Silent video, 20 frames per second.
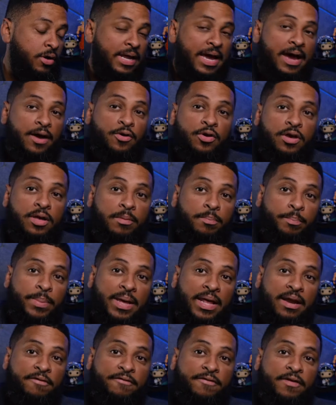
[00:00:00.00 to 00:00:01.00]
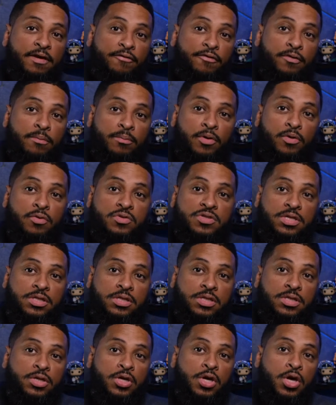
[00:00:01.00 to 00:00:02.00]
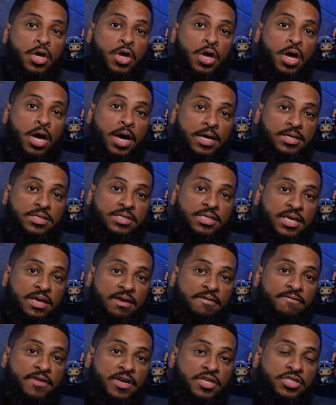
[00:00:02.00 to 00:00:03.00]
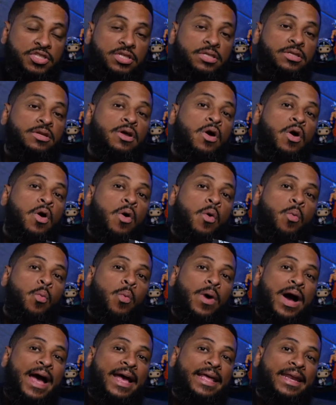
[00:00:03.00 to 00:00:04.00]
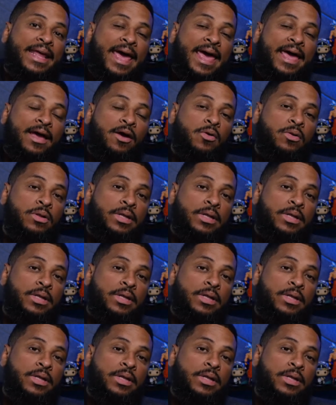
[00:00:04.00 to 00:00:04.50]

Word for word: how you can benefit from using the Uskey Vision wide angle